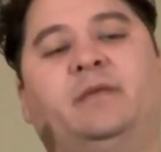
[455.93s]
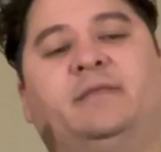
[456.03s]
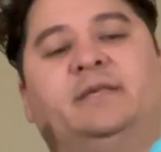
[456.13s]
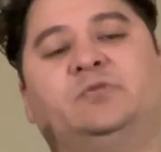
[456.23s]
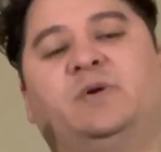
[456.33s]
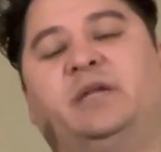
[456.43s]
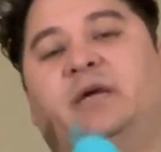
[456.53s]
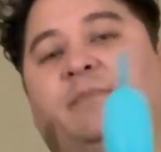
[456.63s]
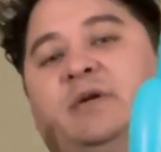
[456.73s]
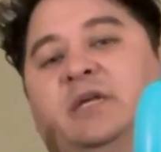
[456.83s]
This one,
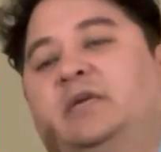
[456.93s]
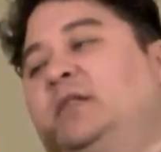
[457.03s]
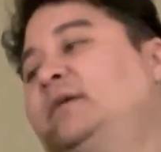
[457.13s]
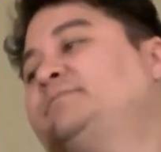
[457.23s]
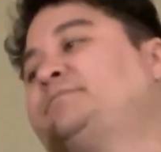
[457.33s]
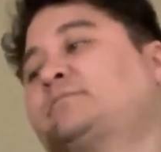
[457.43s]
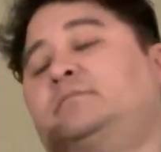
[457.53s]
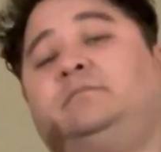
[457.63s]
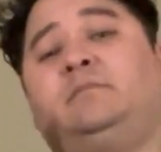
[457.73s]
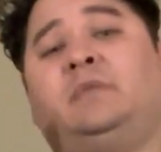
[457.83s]
I'm going to kill it.
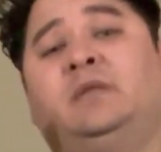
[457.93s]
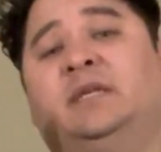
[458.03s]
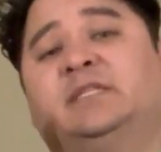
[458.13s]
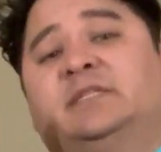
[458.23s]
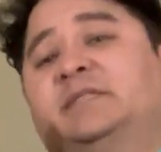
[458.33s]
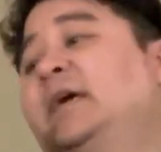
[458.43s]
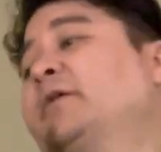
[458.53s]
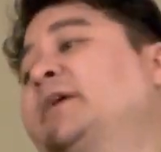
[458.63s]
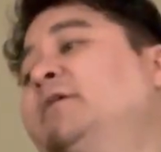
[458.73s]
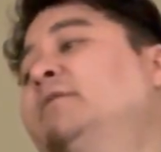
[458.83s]
This is a tear
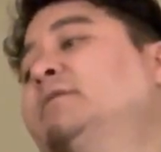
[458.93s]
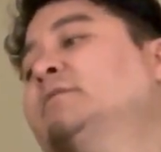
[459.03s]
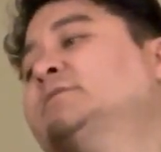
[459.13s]
kill,